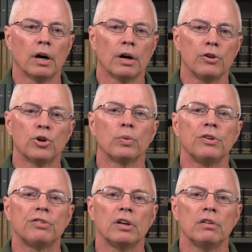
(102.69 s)
uh, you're
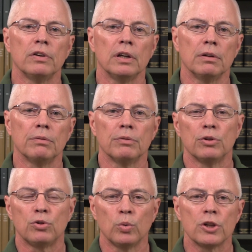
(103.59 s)
receiving
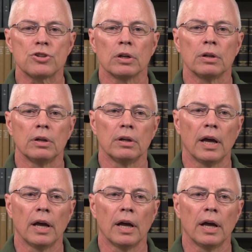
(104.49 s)
tuition